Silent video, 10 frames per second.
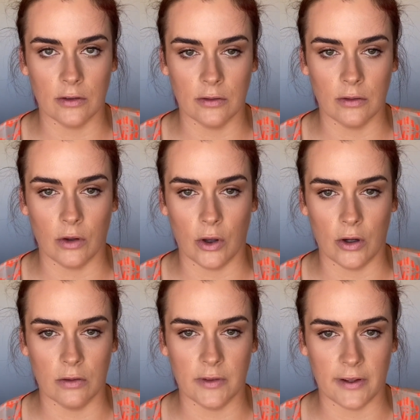
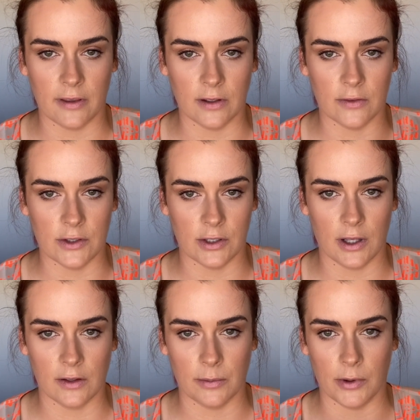learn, see things visually, I
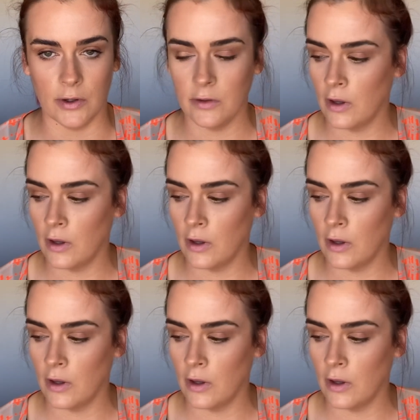suppose.